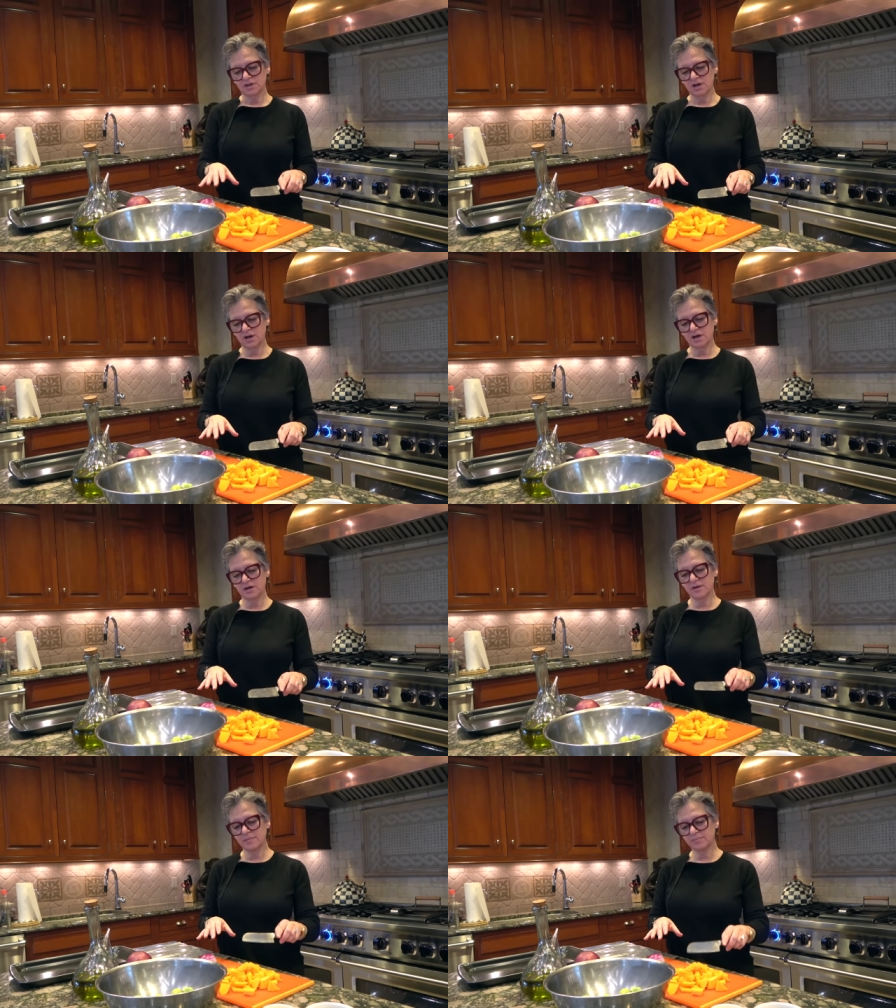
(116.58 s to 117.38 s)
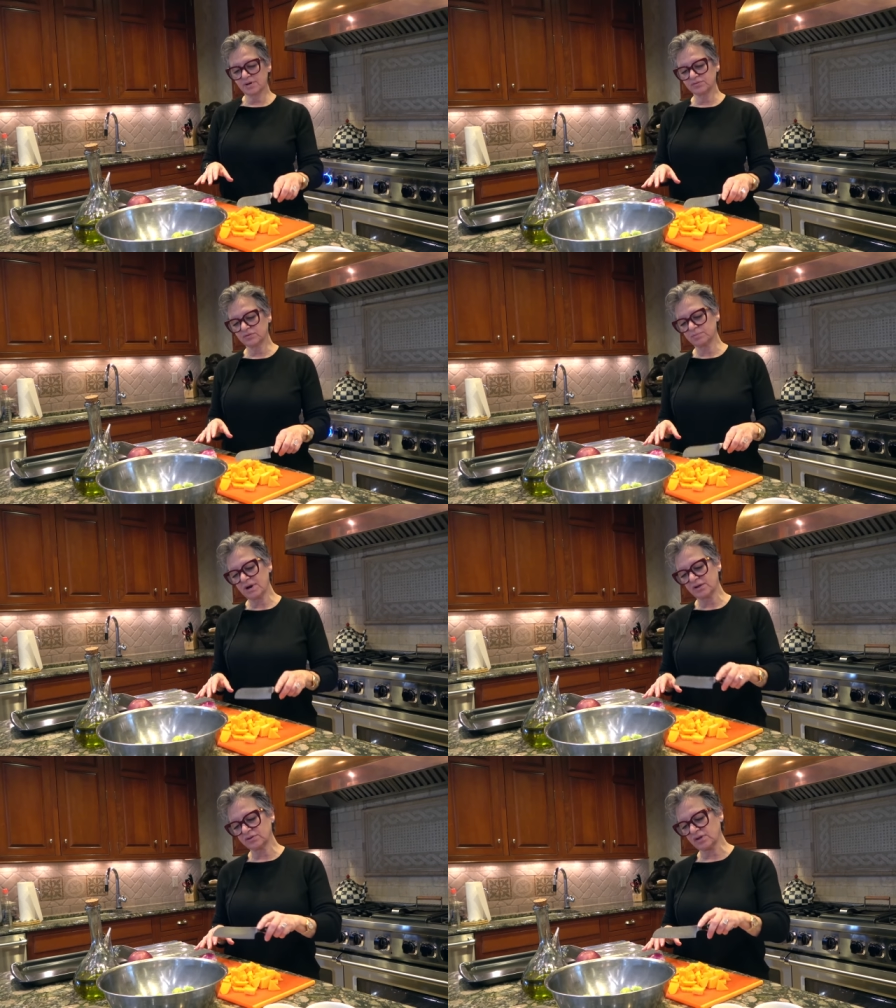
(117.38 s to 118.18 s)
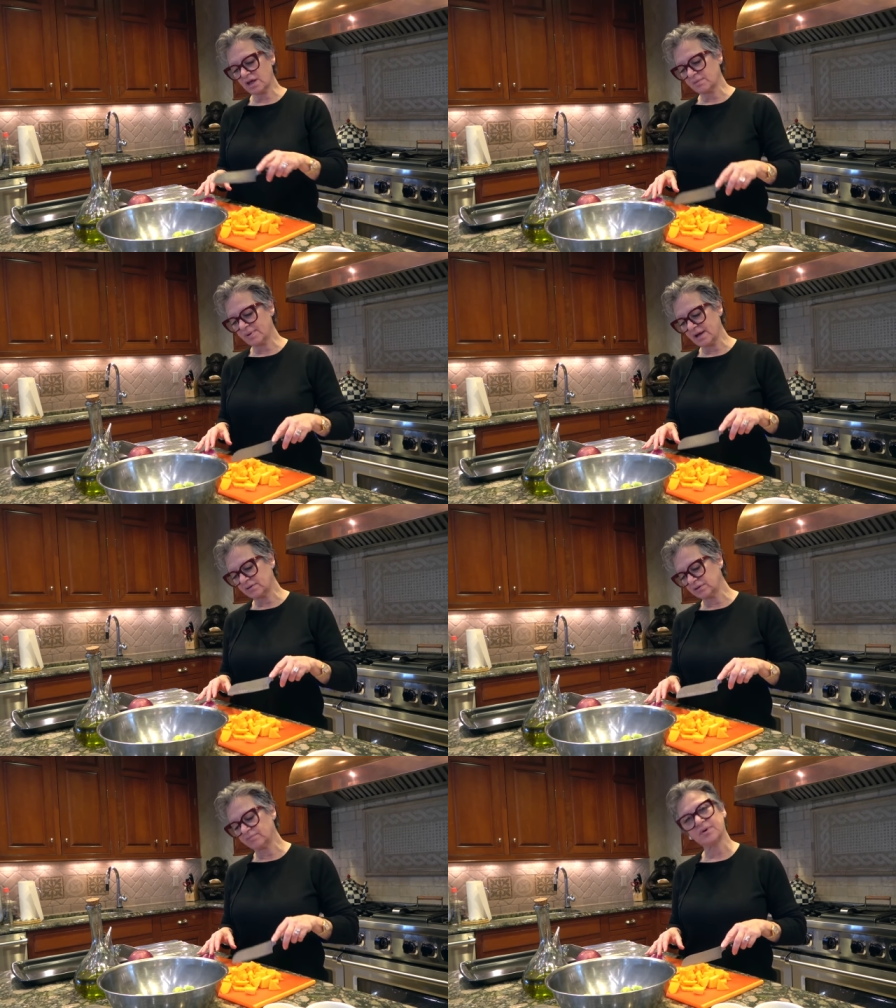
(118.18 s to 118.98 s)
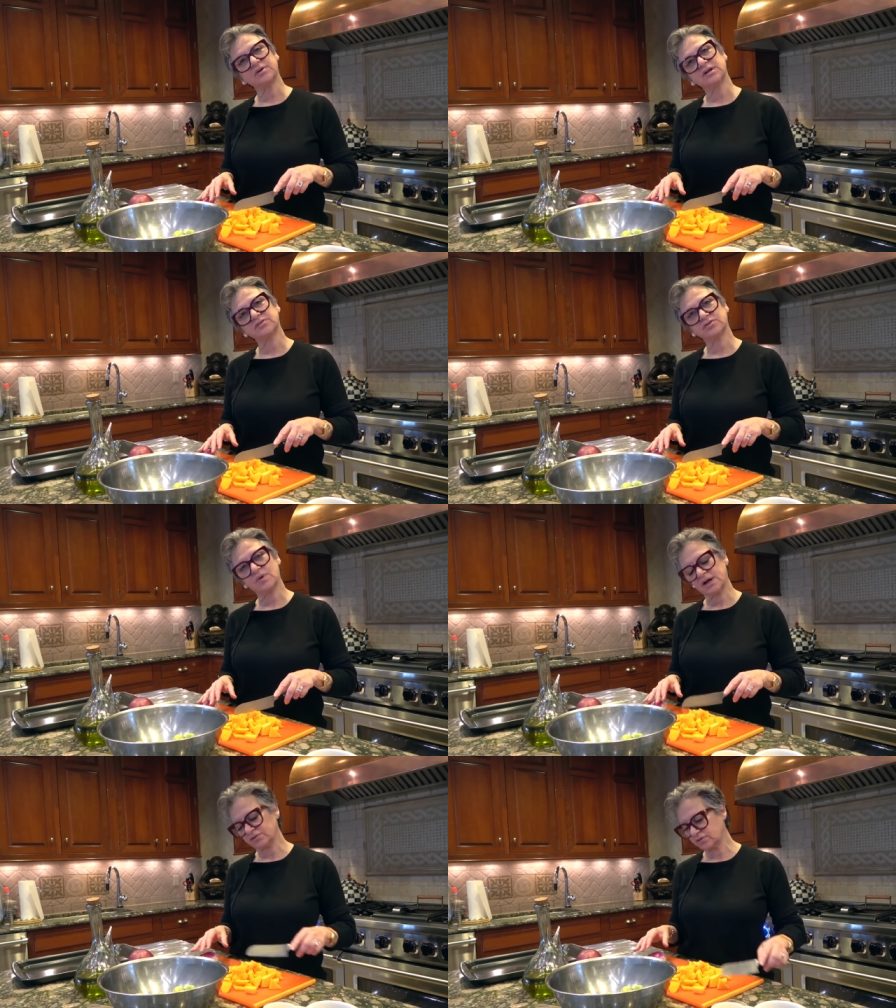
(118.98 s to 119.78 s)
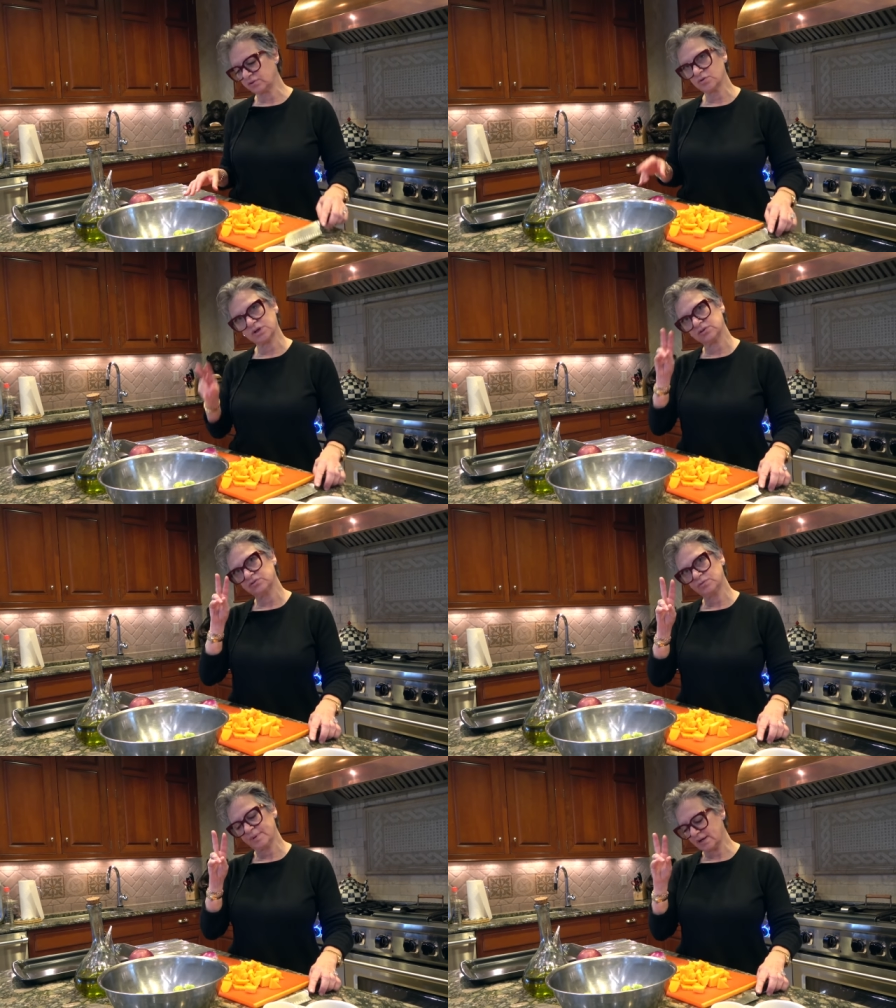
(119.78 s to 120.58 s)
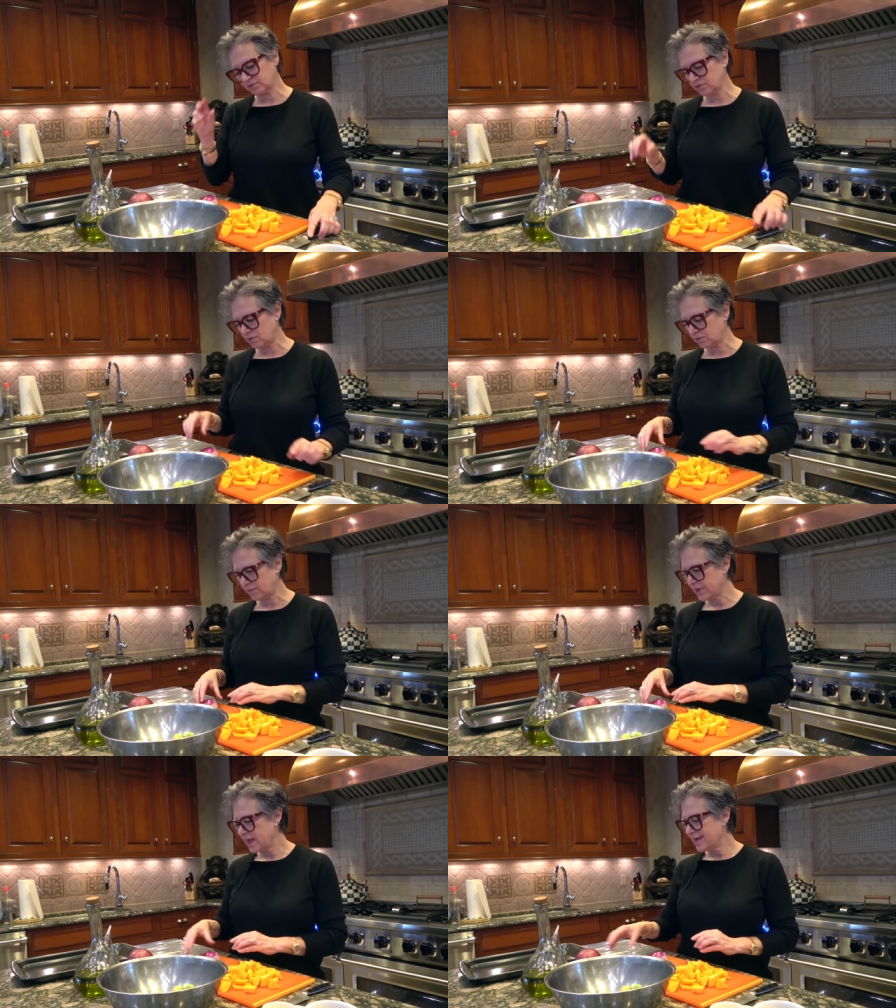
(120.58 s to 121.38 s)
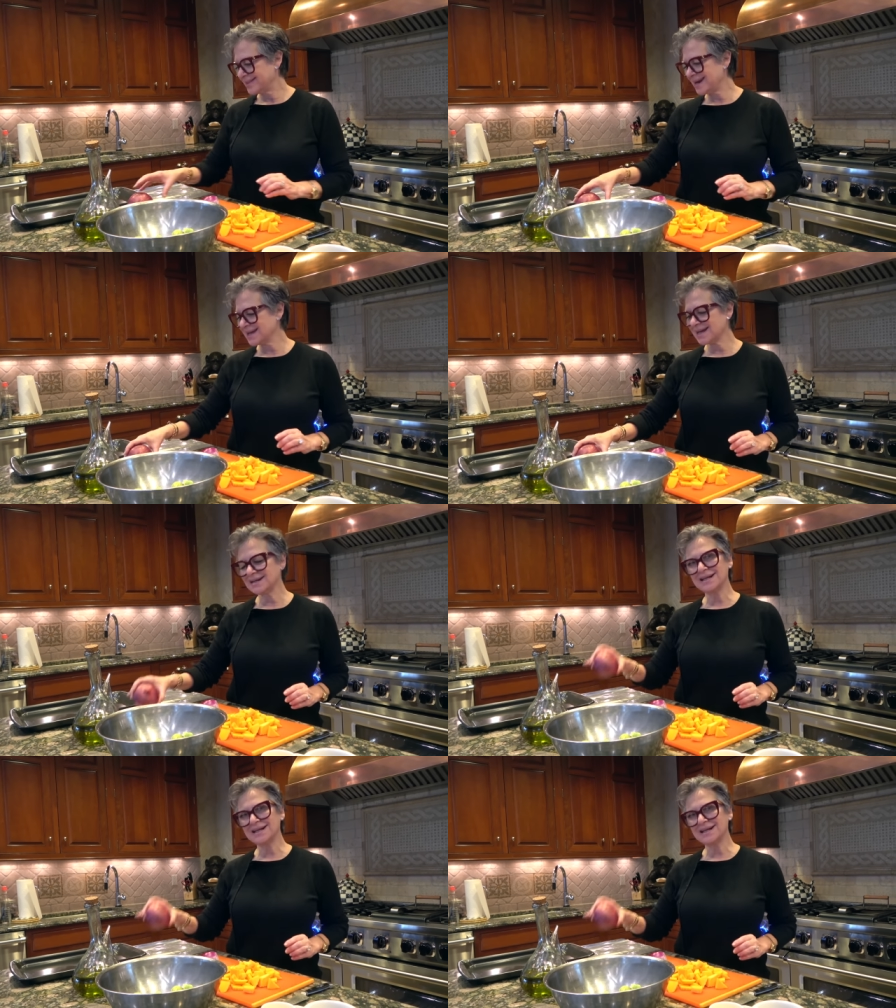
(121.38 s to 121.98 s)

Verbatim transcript: uh, Brussels sprouts and a pound of butternut squash. So you're talking two pounds total. Then I get a